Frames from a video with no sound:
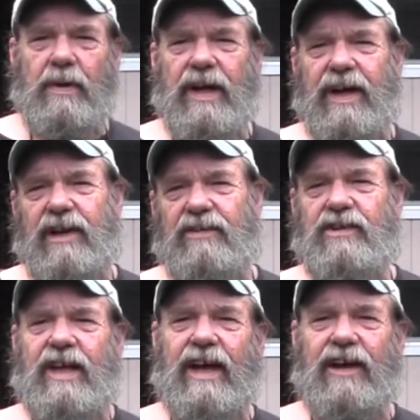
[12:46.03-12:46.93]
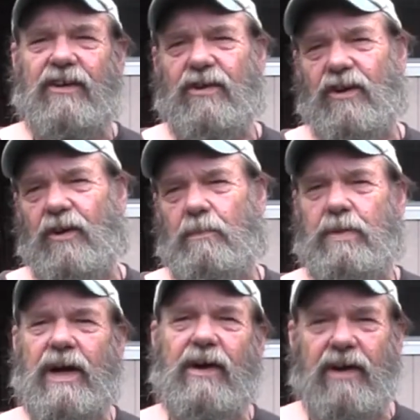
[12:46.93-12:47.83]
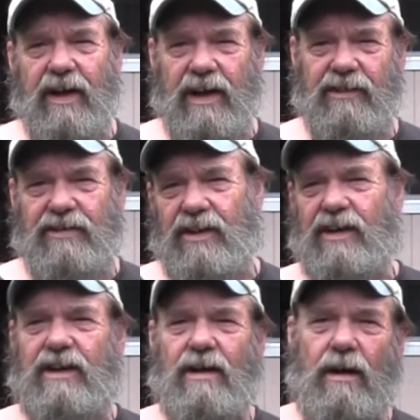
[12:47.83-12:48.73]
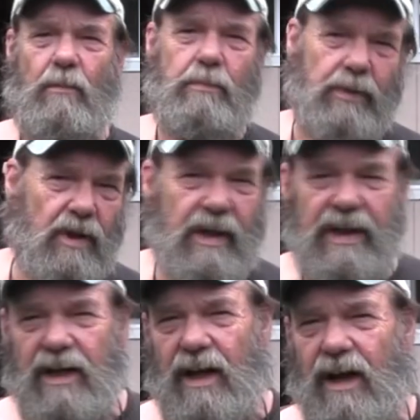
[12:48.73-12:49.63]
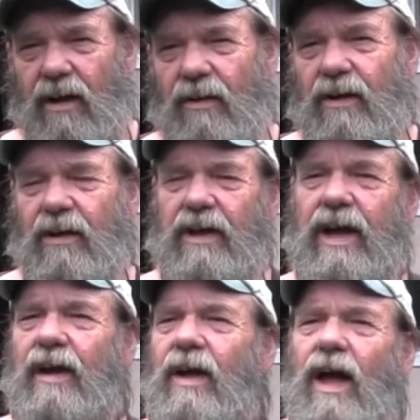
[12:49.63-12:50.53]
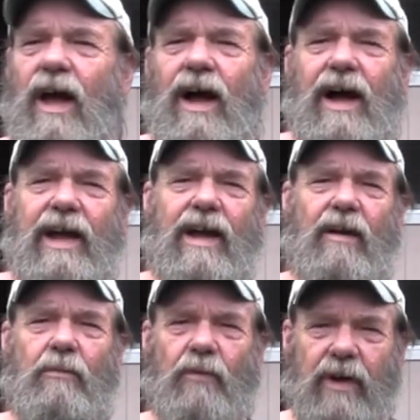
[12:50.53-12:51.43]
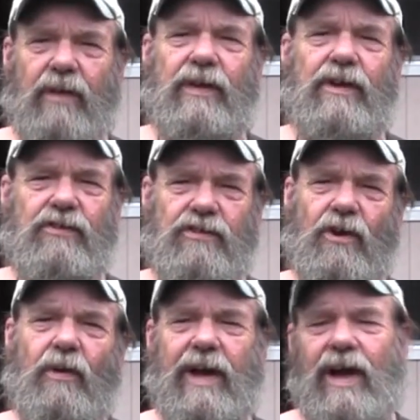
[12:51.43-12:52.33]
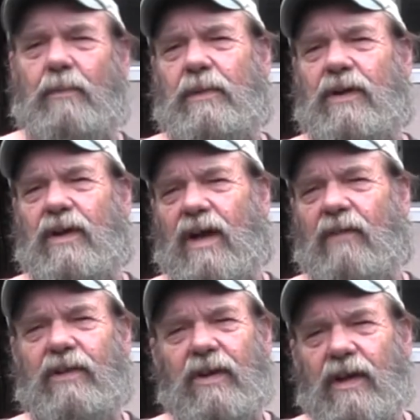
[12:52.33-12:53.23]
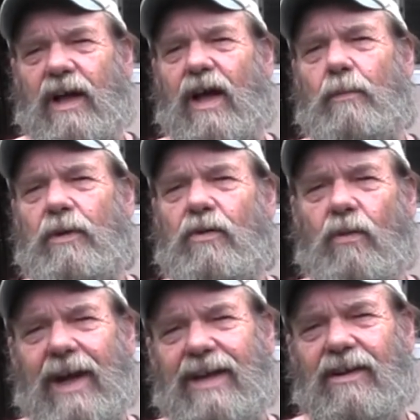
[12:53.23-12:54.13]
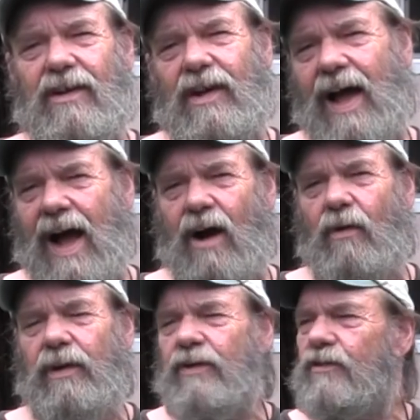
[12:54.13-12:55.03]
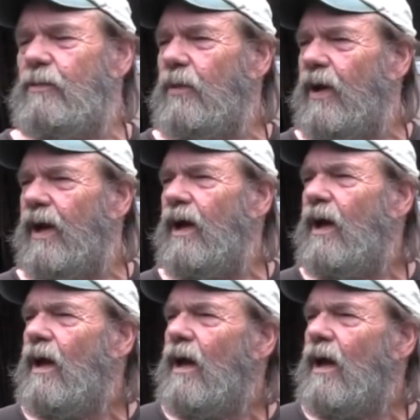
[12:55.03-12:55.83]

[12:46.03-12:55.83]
Pigs can turn paradise into complete hell, okay? I am really so happy that everything happened right now in spring.